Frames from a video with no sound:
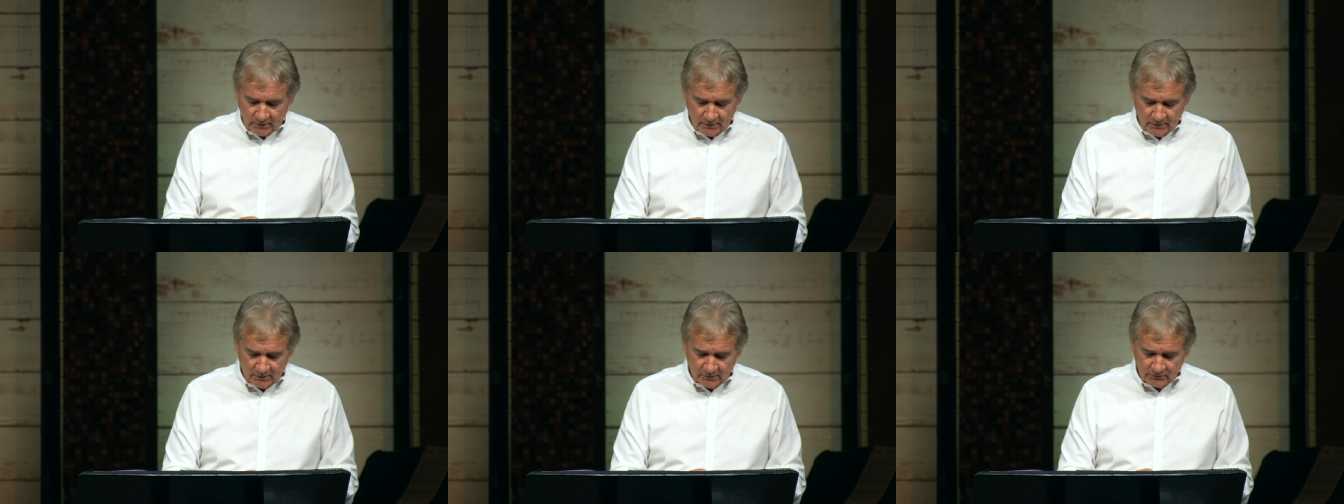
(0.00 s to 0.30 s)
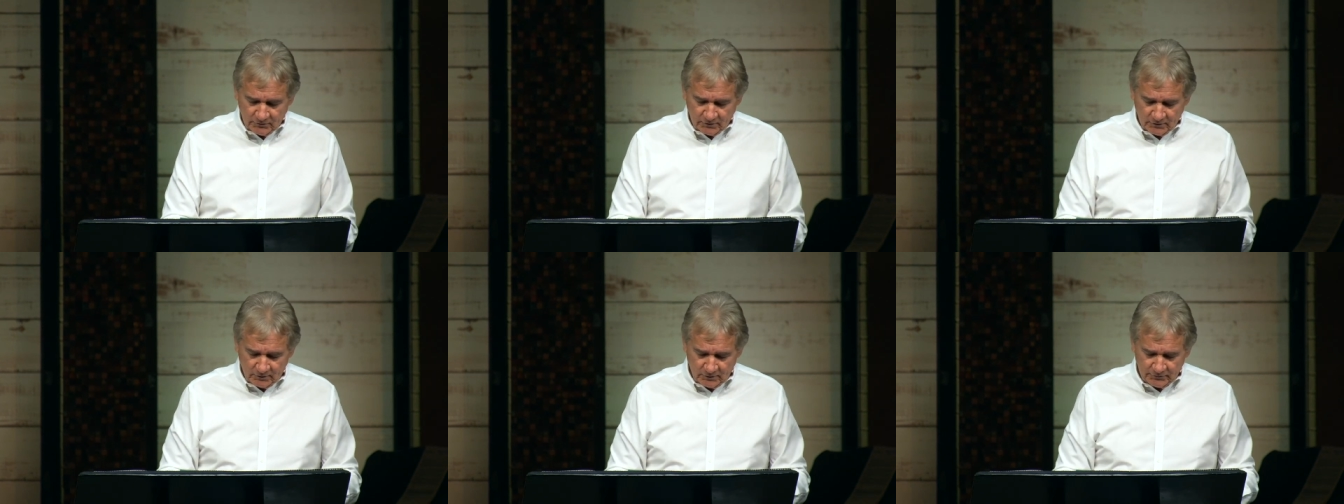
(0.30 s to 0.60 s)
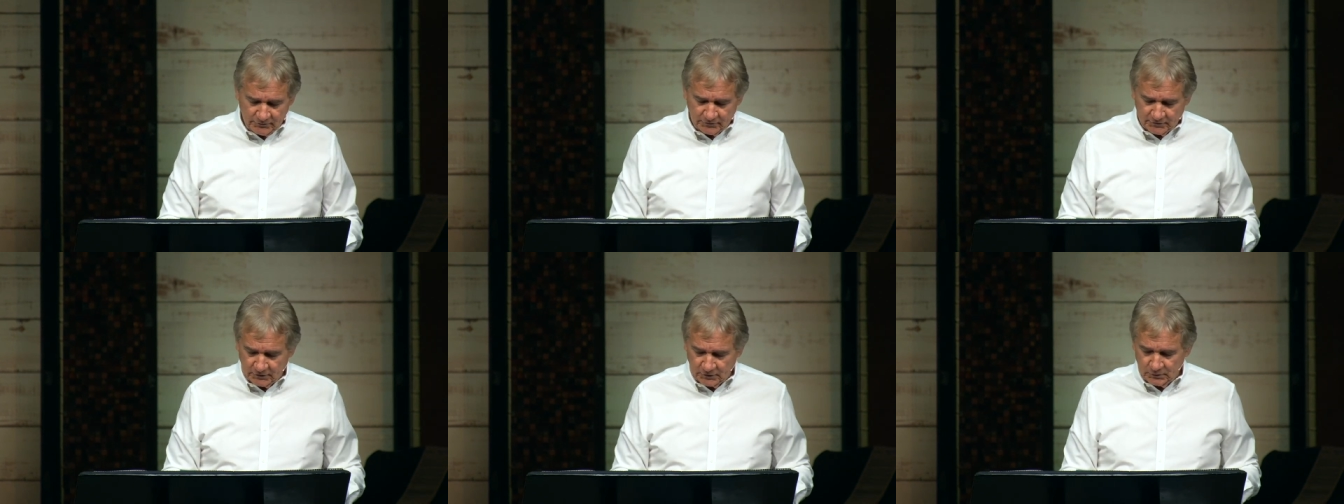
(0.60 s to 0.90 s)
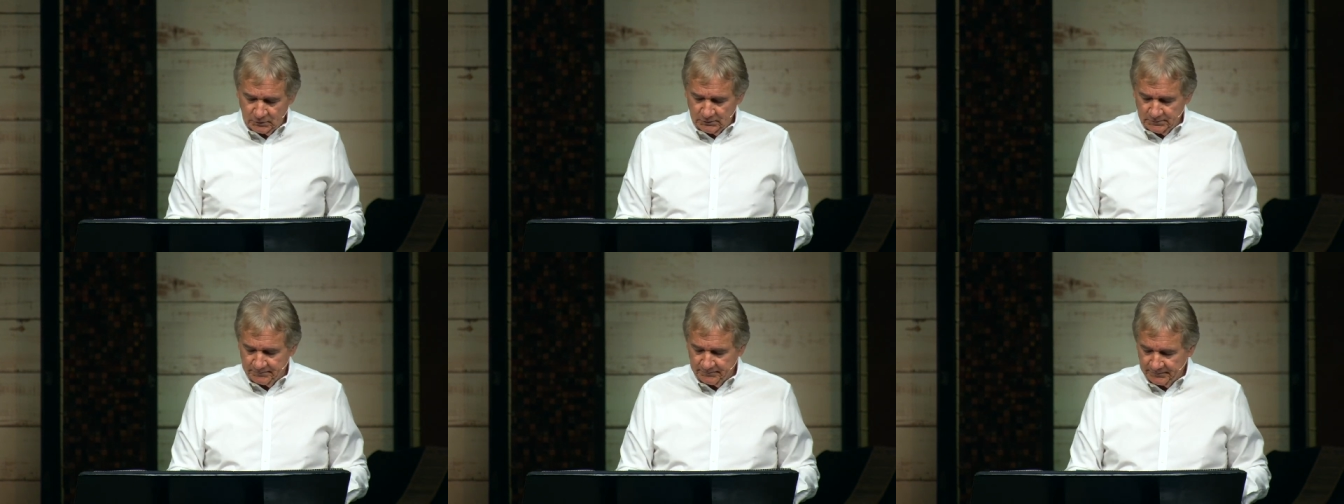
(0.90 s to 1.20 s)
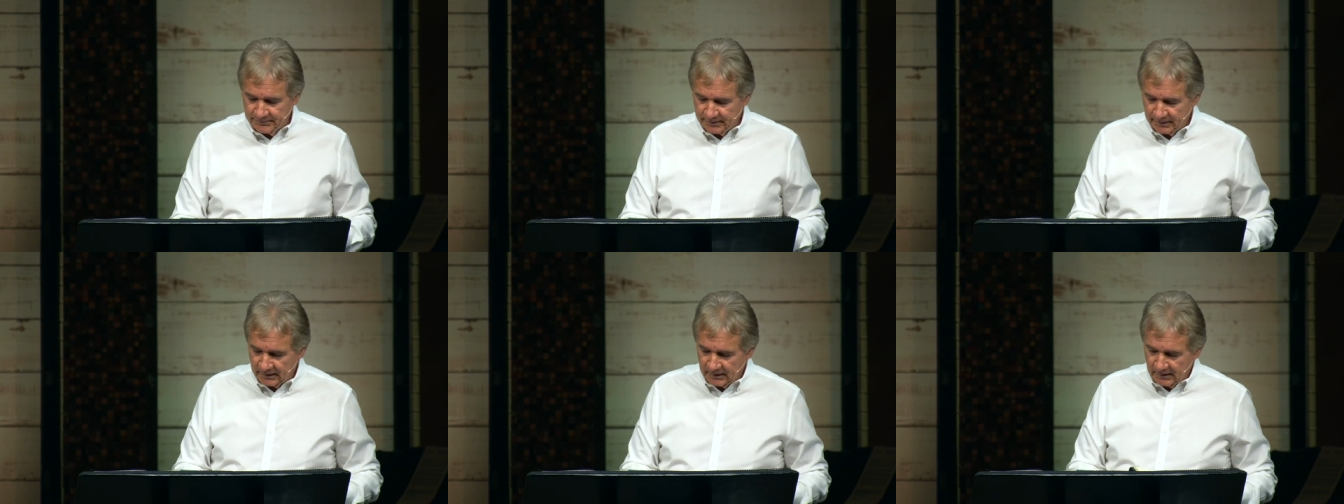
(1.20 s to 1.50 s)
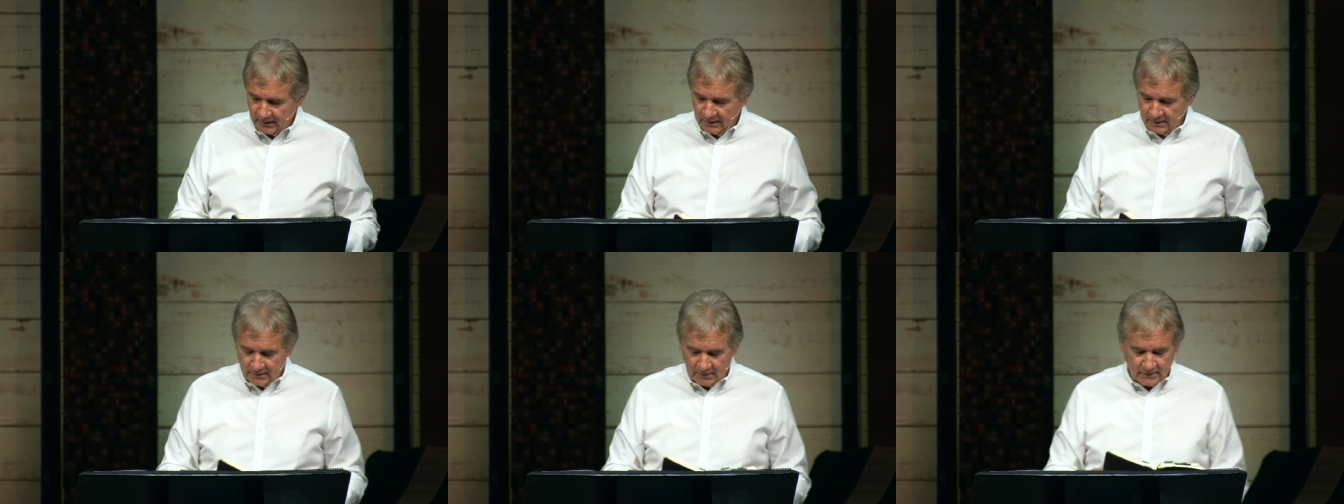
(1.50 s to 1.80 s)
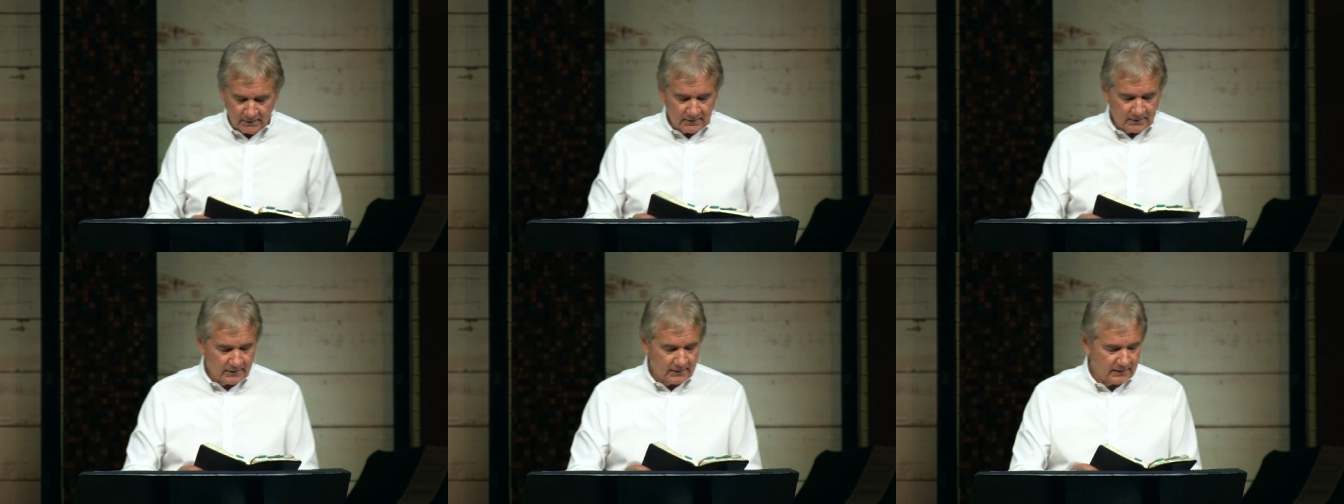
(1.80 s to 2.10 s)
there's also
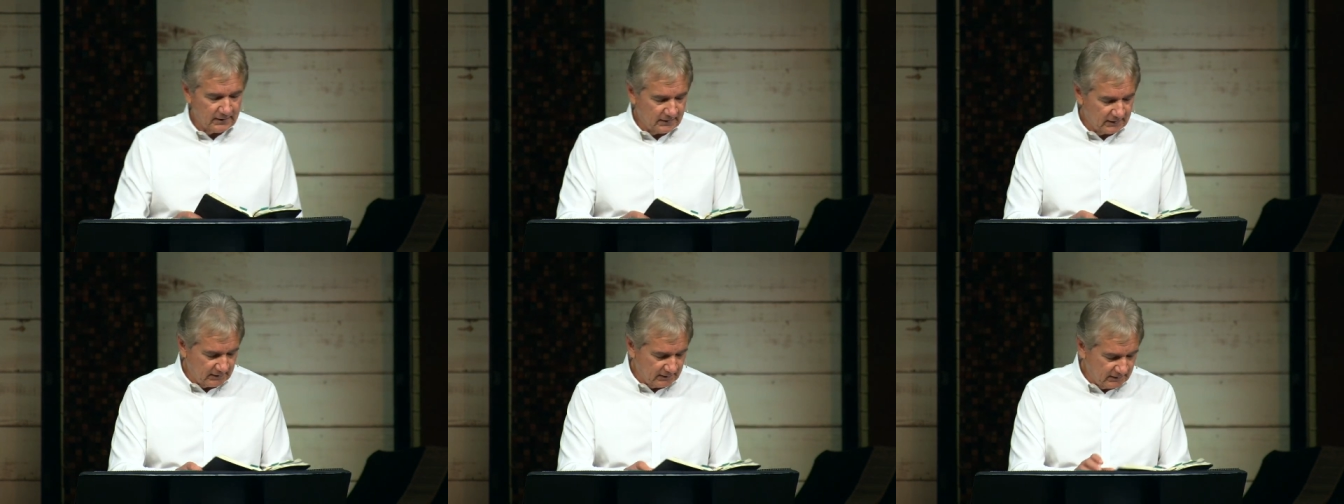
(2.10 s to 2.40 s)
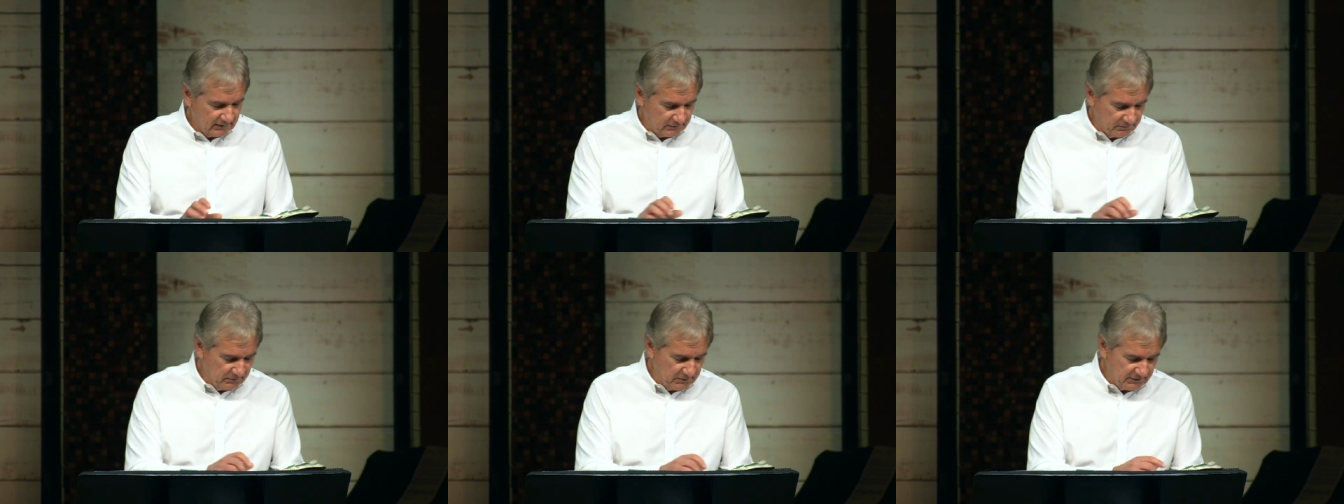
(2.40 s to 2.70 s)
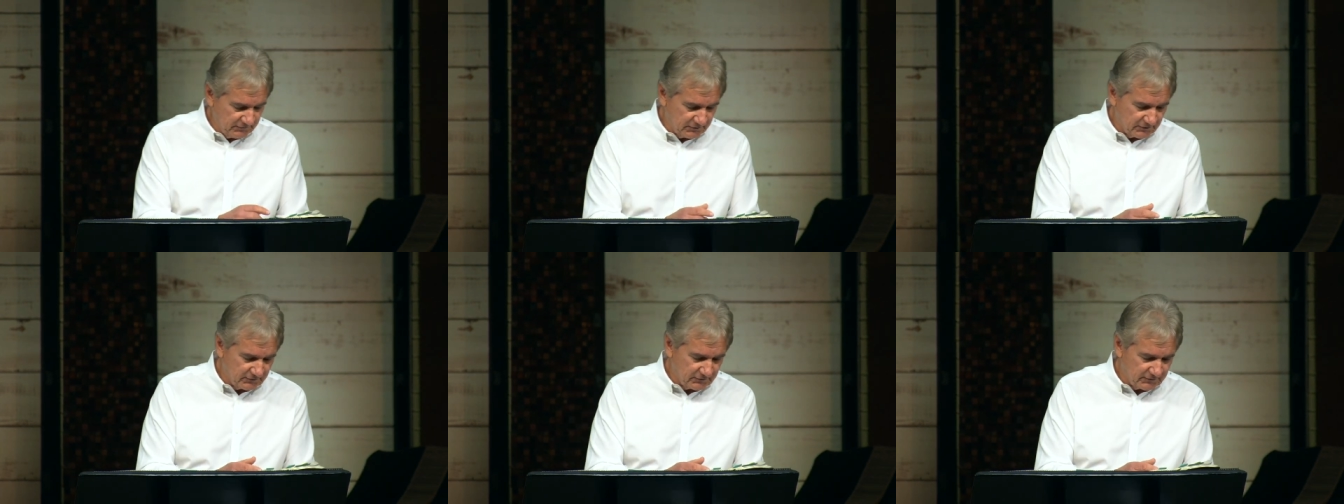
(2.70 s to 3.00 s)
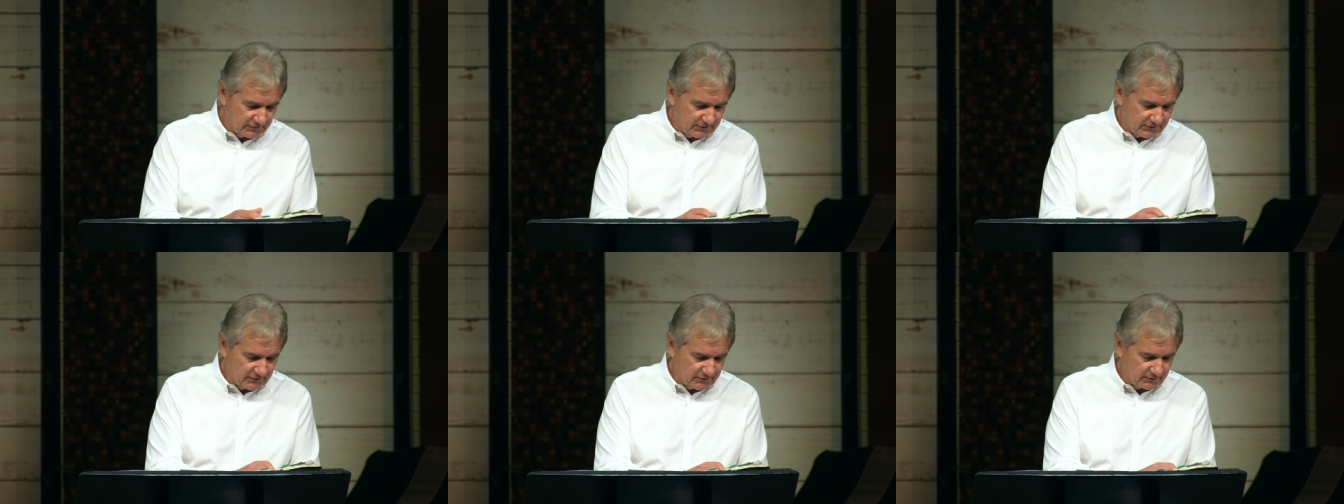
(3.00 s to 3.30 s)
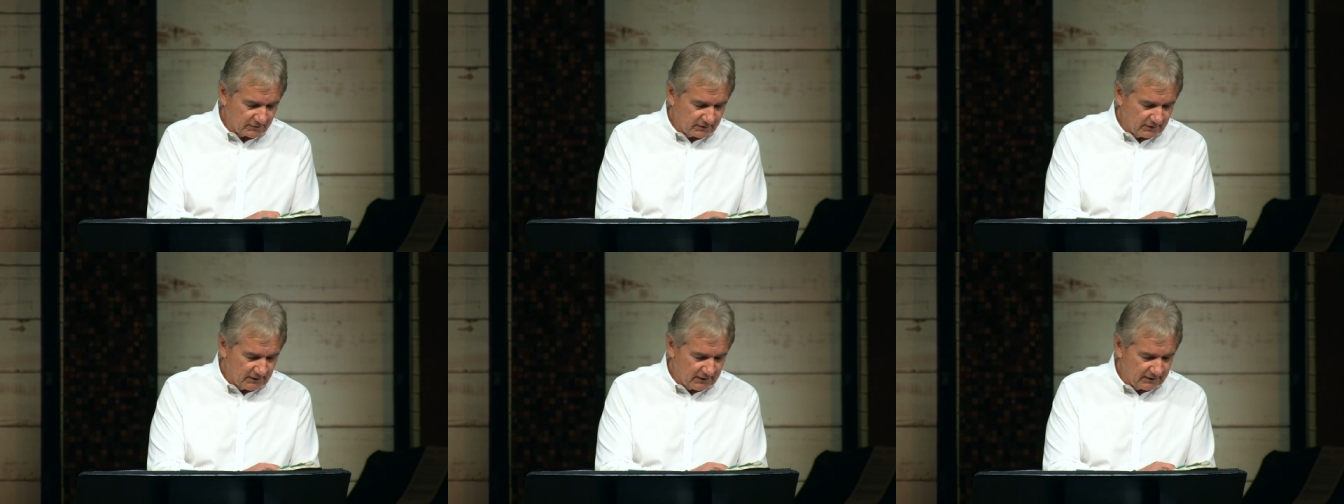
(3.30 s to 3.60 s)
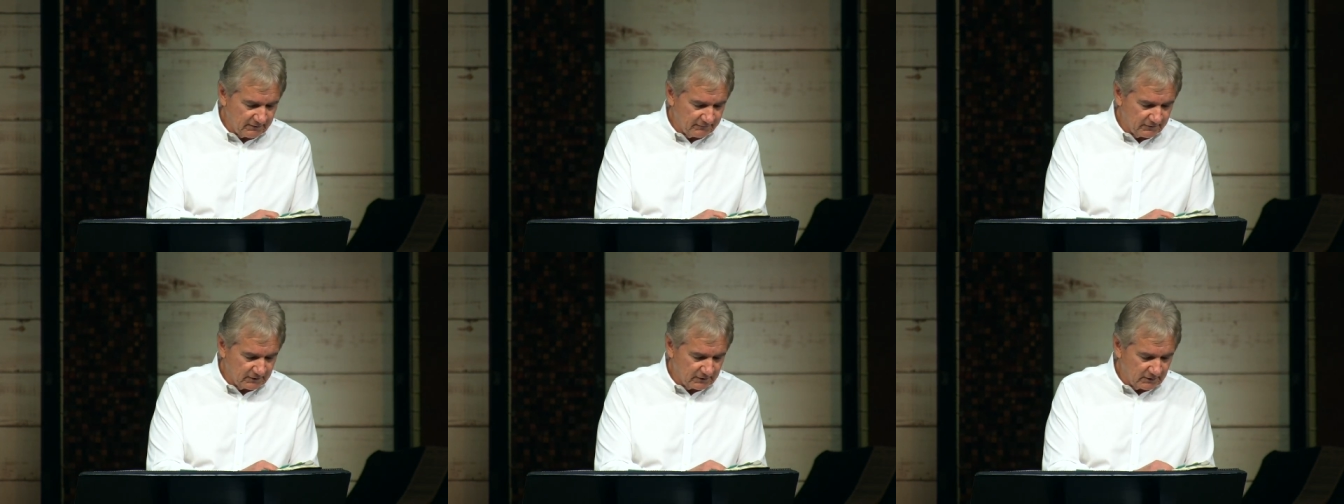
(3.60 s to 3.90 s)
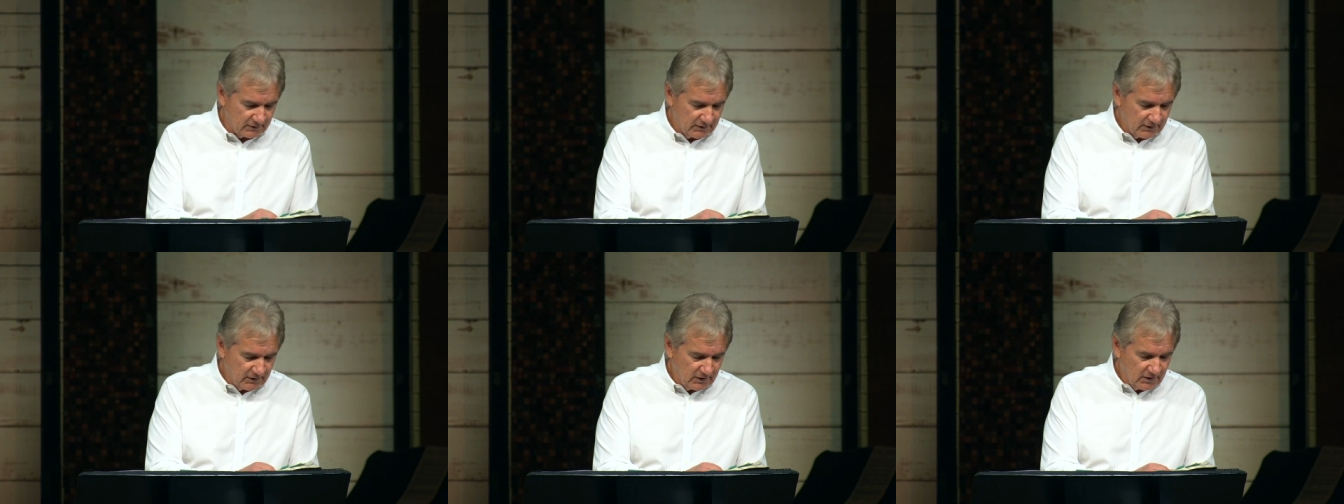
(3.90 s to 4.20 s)
a, a, it mentions here kind of
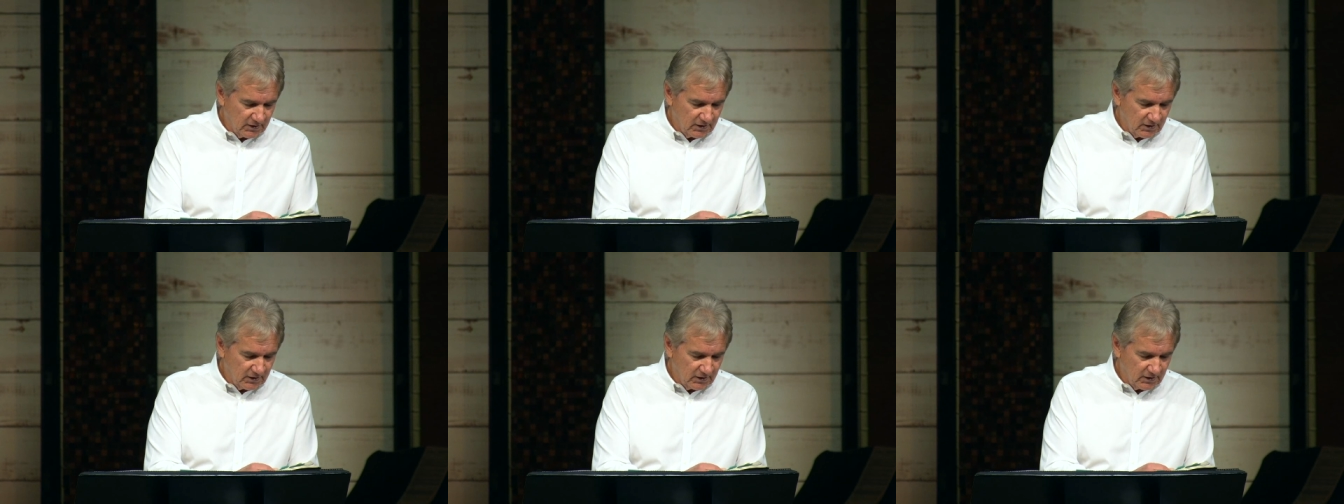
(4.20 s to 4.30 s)
a,